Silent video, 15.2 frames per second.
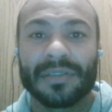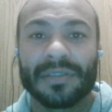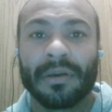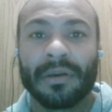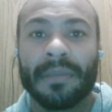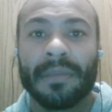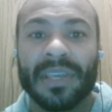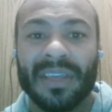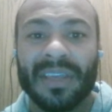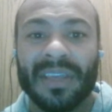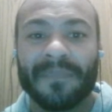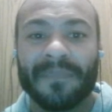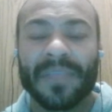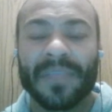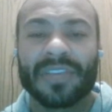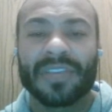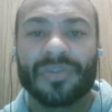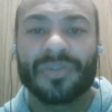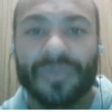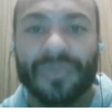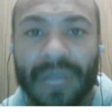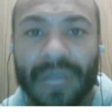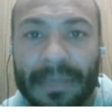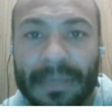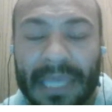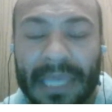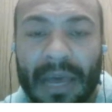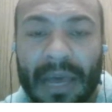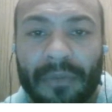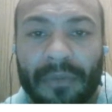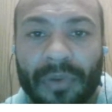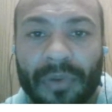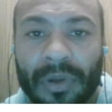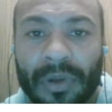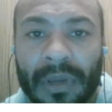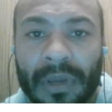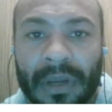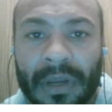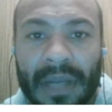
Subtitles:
So it can be extremely helpful